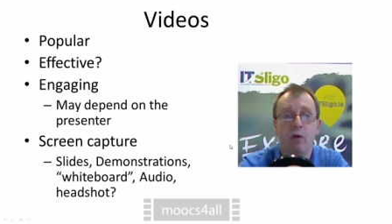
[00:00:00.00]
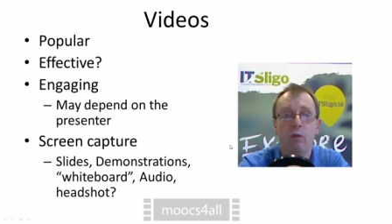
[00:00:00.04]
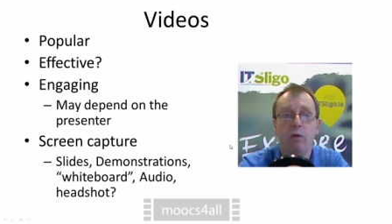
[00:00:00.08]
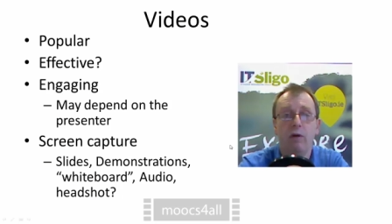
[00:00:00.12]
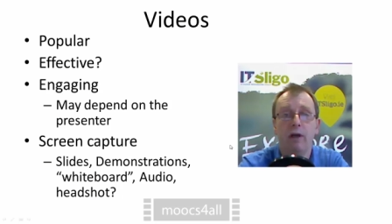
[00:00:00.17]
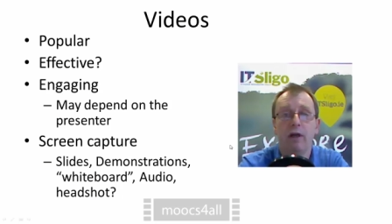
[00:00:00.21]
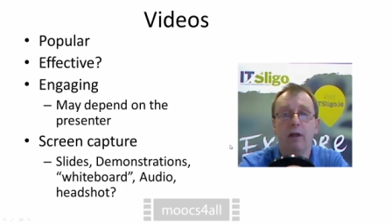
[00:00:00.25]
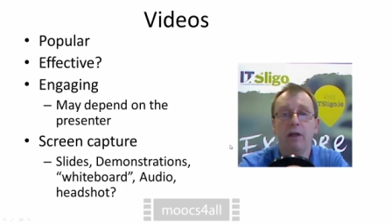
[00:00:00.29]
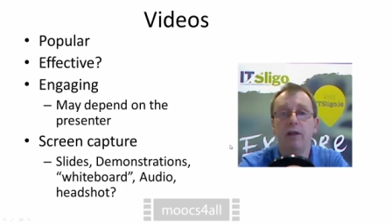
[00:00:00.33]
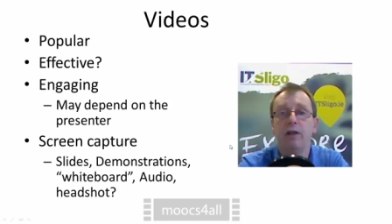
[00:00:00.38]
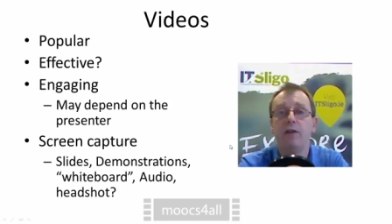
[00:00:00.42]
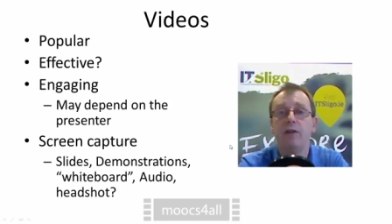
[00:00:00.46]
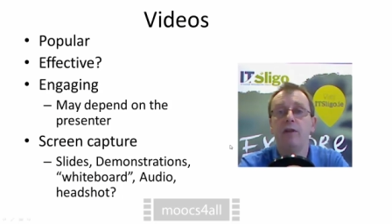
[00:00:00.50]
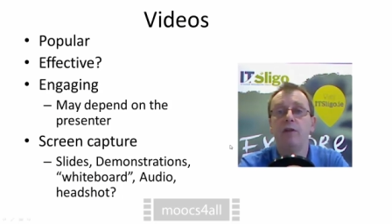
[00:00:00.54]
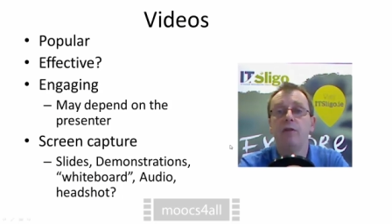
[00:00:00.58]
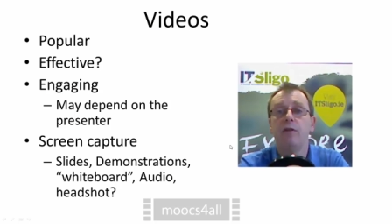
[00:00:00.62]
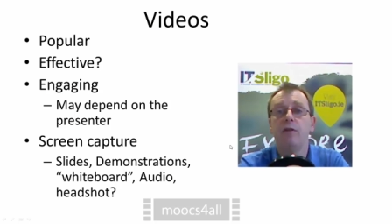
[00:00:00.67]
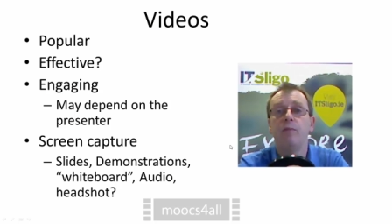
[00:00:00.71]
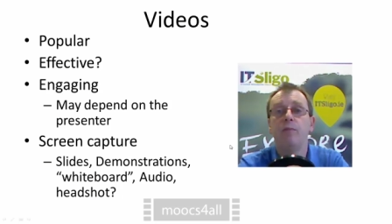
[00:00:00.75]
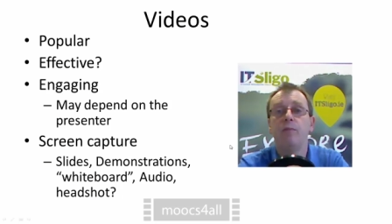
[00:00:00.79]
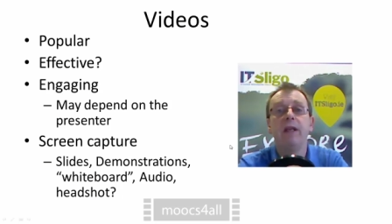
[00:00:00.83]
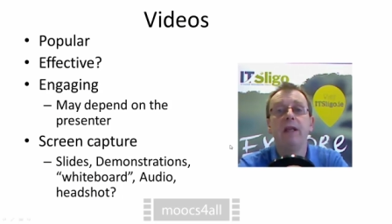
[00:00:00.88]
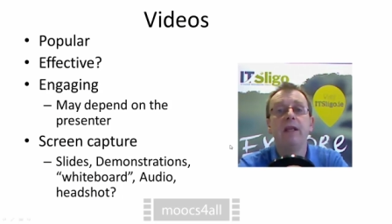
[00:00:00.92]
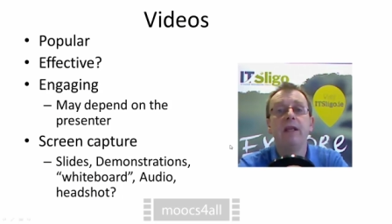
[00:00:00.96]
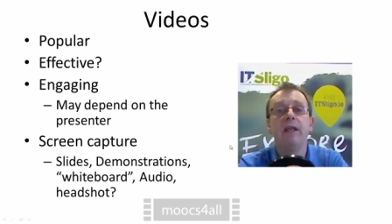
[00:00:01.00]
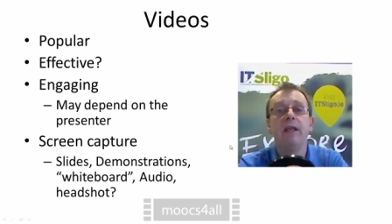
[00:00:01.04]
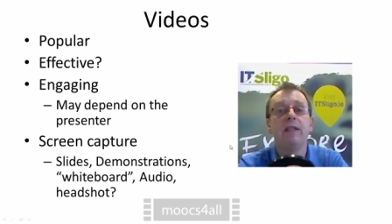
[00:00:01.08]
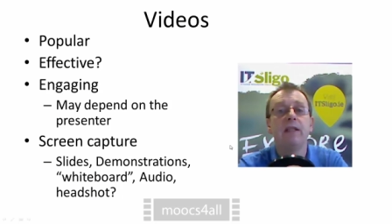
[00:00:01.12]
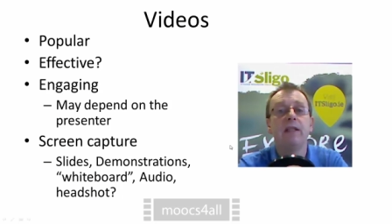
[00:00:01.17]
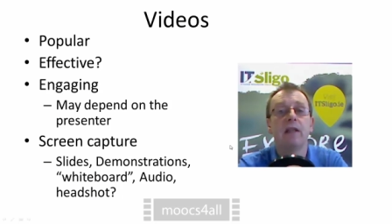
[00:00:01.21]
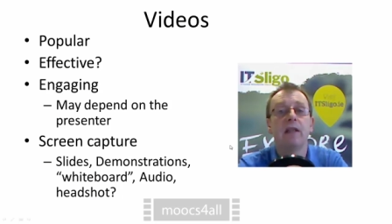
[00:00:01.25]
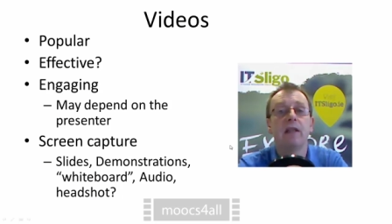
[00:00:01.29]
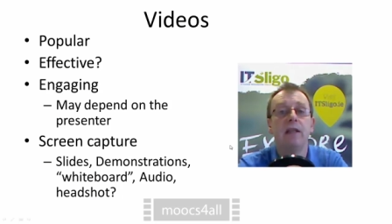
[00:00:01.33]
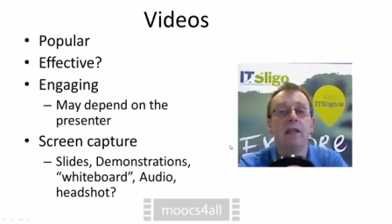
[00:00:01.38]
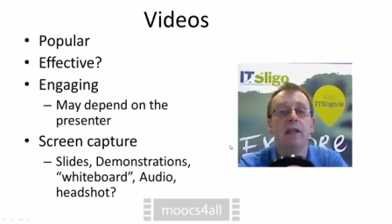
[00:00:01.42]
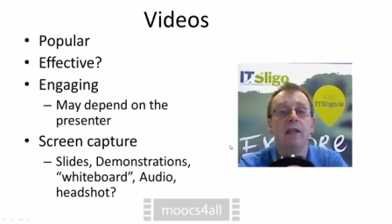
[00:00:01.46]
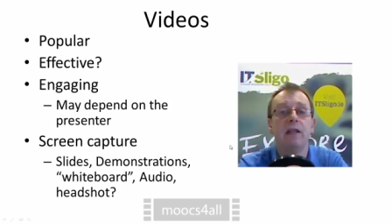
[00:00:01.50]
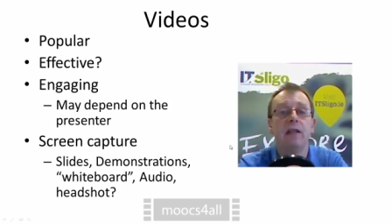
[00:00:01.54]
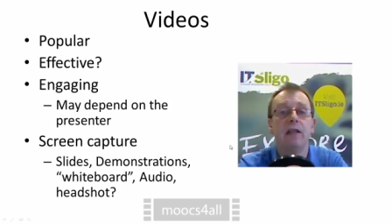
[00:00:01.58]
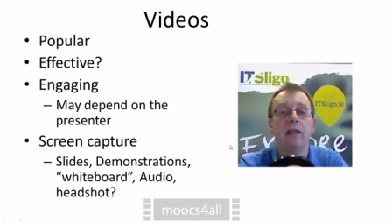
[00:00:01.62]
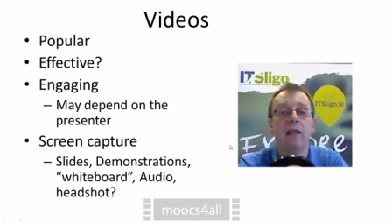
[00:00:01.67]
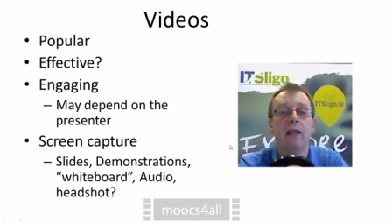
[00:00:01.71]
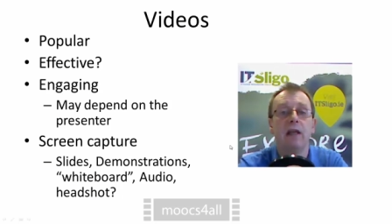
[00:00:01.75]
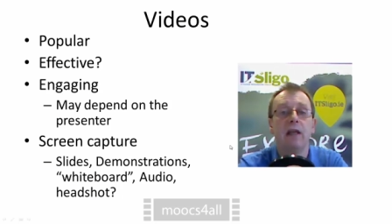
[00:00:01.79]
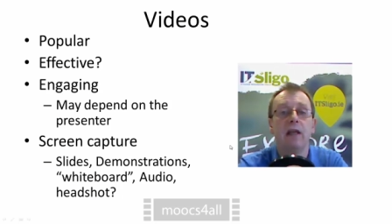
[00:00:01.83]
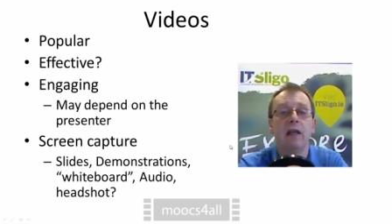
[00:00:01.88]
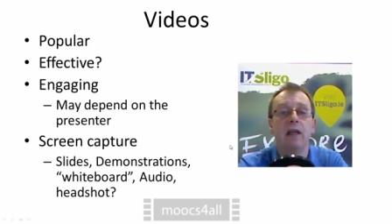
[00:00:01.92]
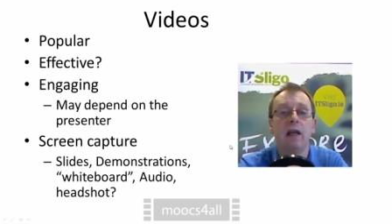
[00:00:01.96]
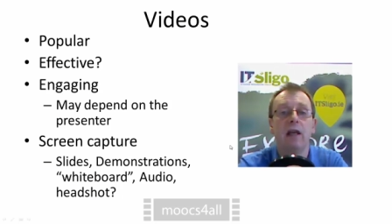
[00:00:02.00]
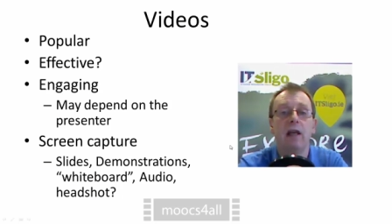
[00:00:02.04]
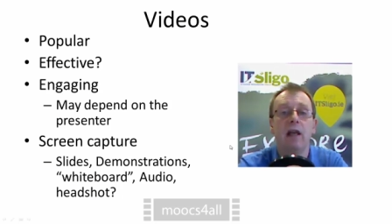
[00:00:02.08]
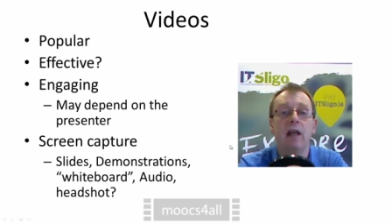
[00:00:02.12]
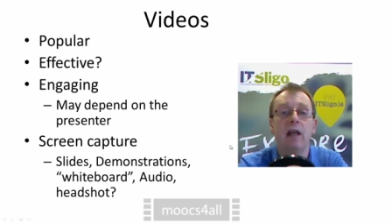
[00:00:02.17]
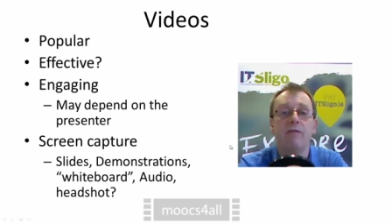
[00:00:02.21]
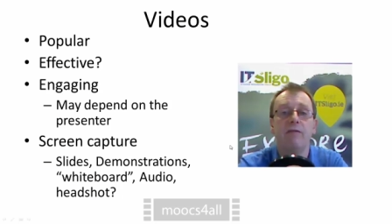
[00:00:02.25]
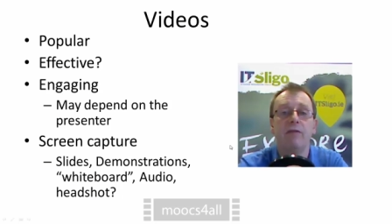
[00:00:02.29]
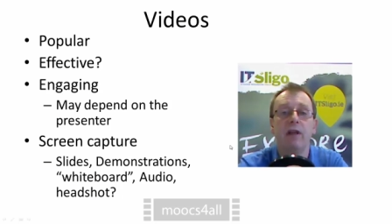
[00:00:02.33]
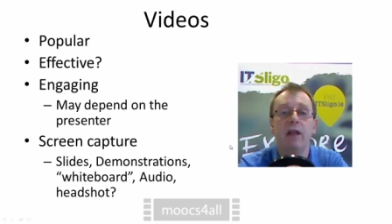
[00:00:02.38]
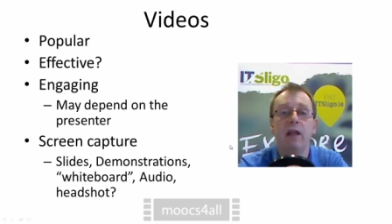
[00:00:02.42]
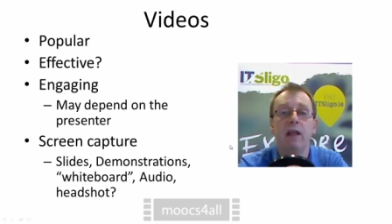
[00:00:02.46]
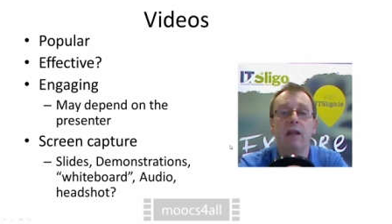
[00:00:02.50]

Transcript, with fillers: where you basically have